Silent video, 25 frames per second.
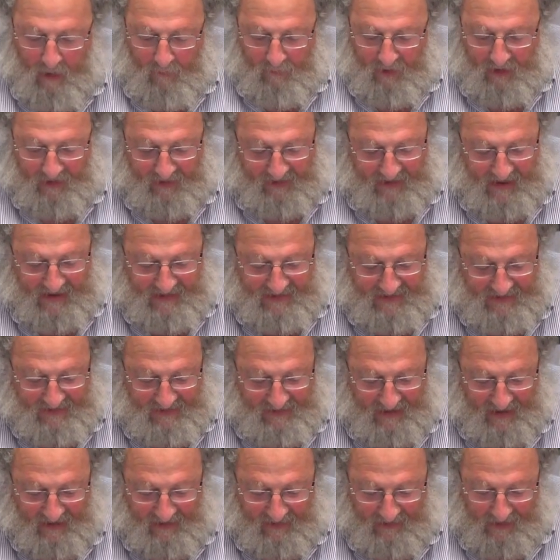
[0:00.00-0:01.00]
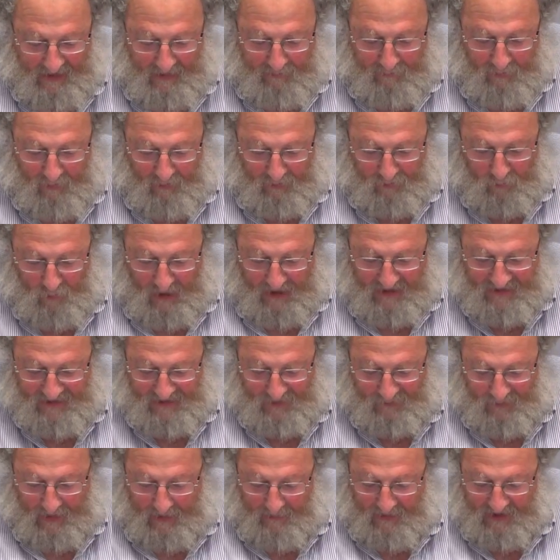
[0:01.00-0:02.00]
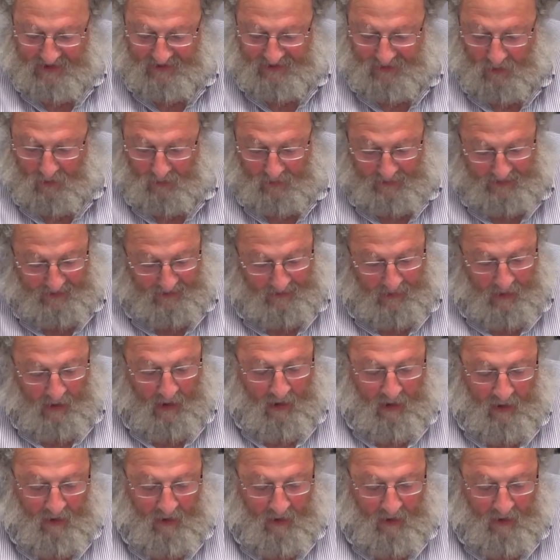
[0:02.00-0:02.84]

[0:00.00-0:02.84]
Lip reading: But in cases like Leopold Weiss or Rabbi Zoli,